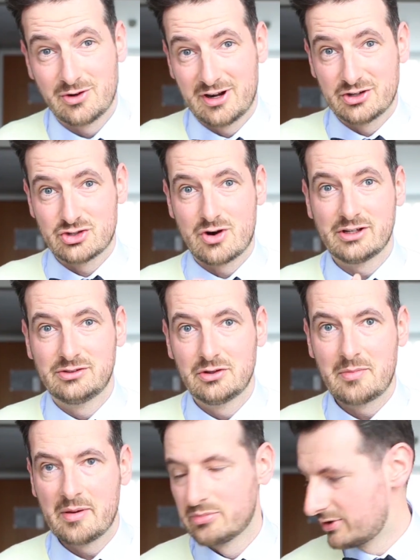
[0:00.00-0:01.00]
So I'll try to
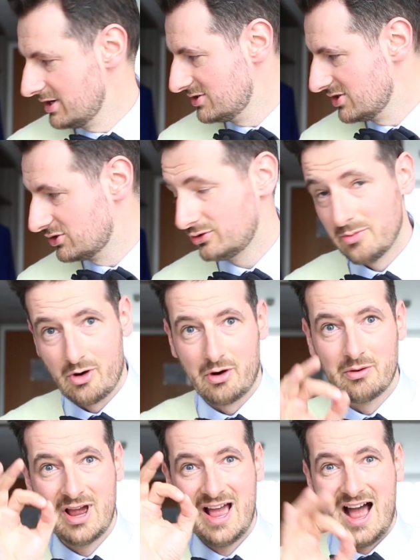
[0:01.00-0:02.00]
do my braces
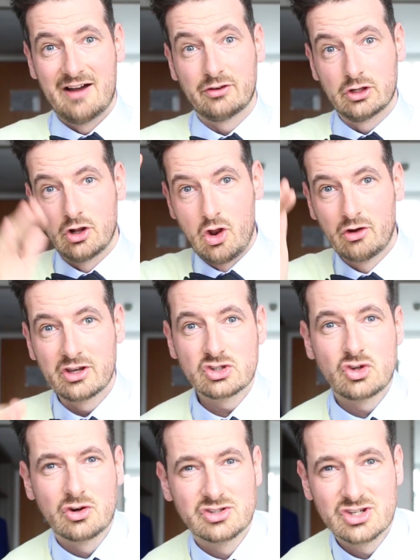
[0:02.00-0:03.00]
tomorrow. I've got longer
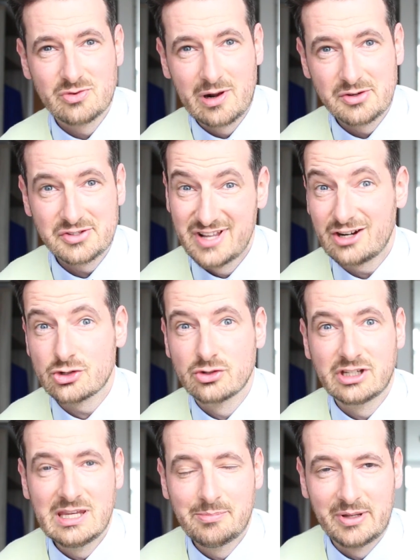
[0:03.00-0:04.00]
socks as well, so that
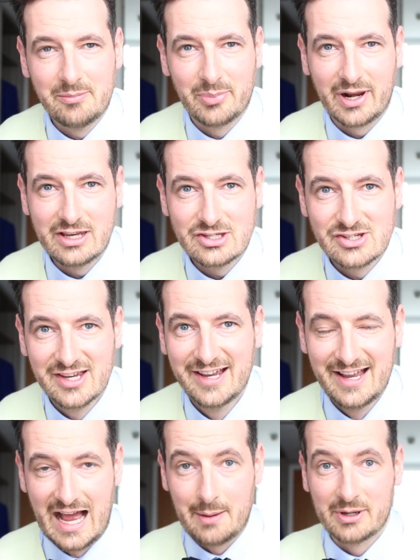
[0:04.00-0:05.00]
should keep it in place.
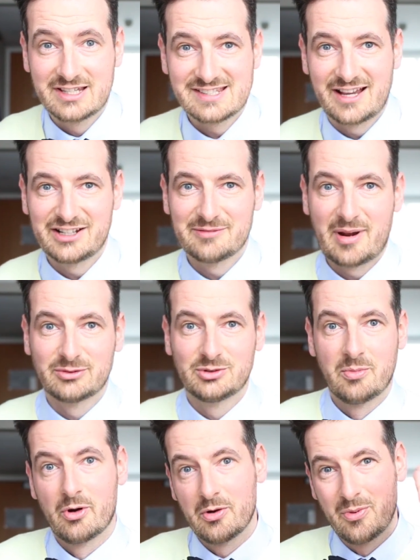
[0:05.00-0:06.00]
I'm excited about
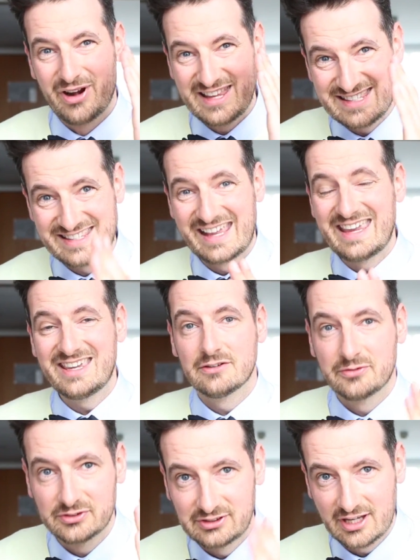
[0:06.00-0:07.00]
tomorrow, but let's take
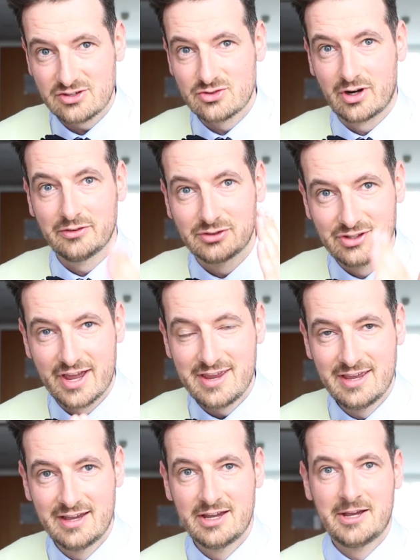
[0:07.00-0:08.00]
it for test drive
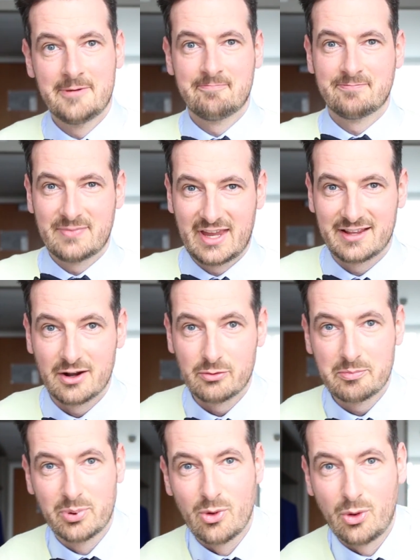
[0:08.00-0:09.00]
today and I'll
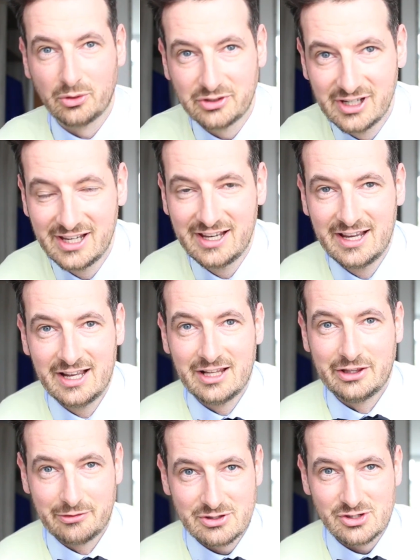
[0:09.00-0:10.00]
report
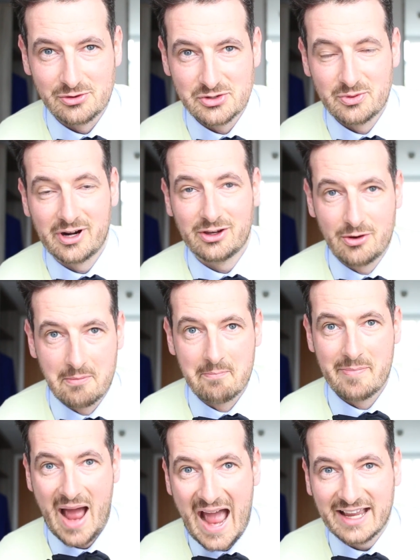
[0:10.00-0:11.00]
the results when I
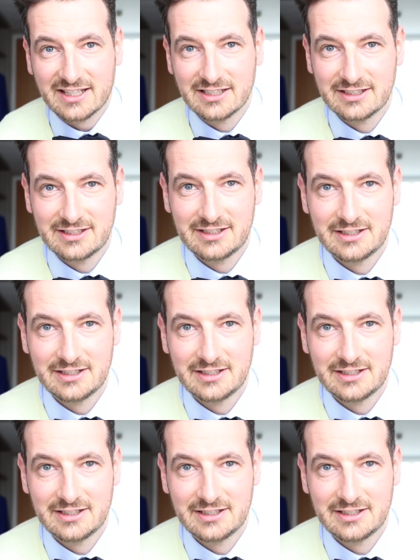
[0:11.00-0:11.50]
come back.